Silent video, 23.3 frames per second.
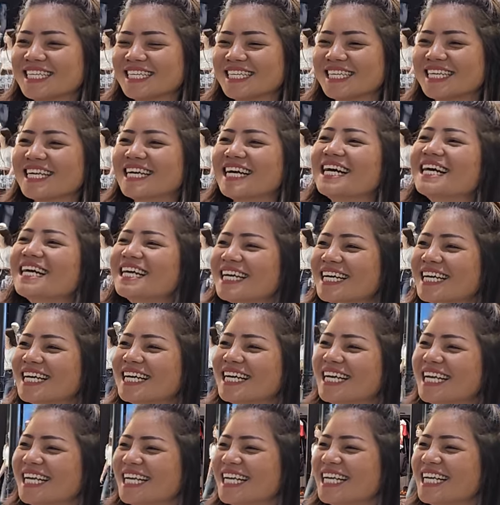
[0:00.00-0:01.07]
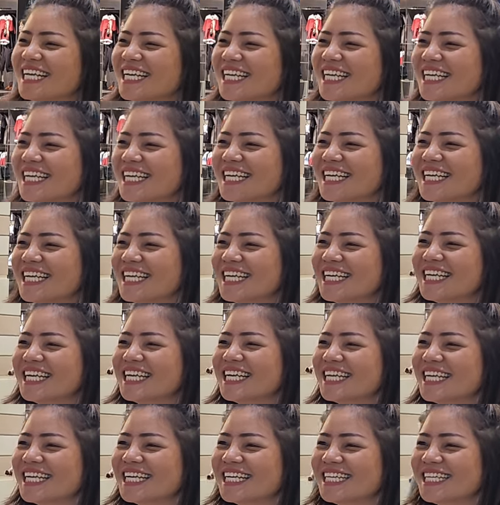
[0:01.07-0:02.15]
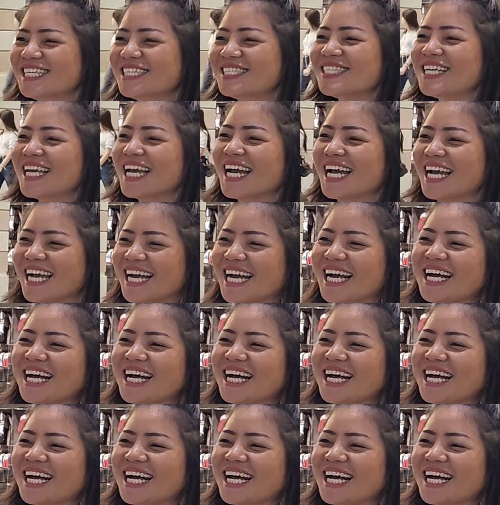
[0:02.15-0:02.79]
You're yeah. Mountain girl. Yeah, yeah.